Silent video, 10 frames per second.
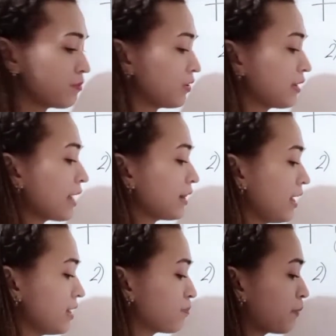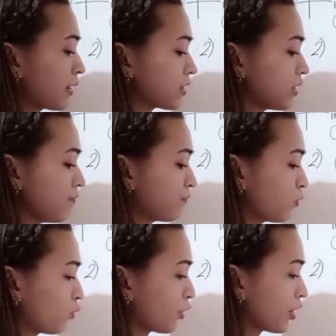So that is positive
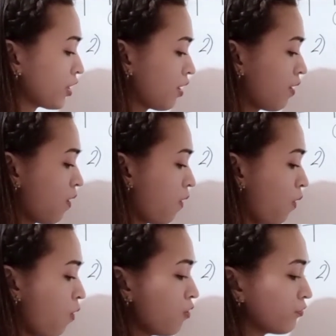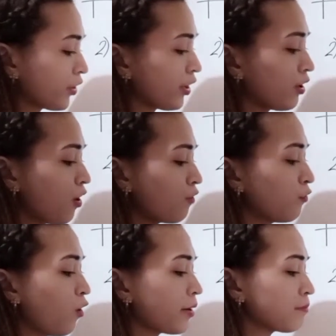4 over
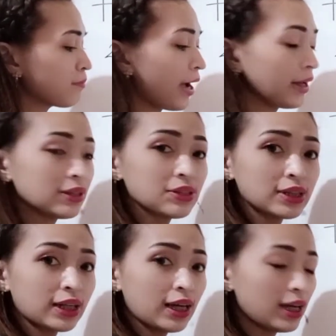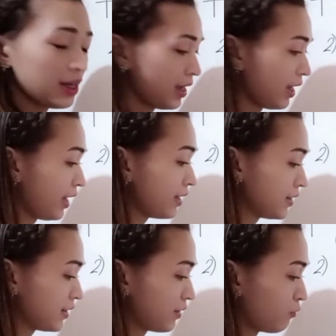4 minus 3 is
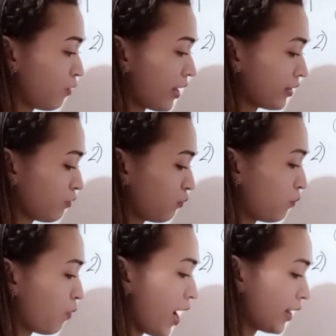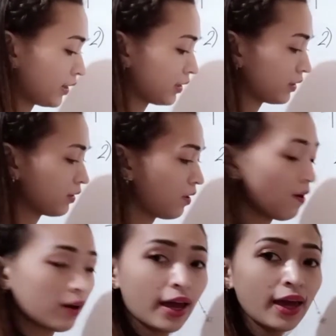what? 1.
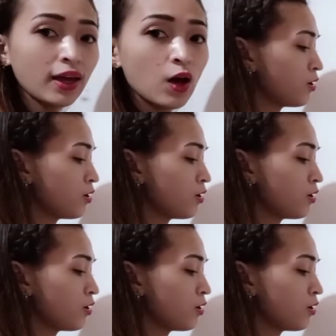Okay?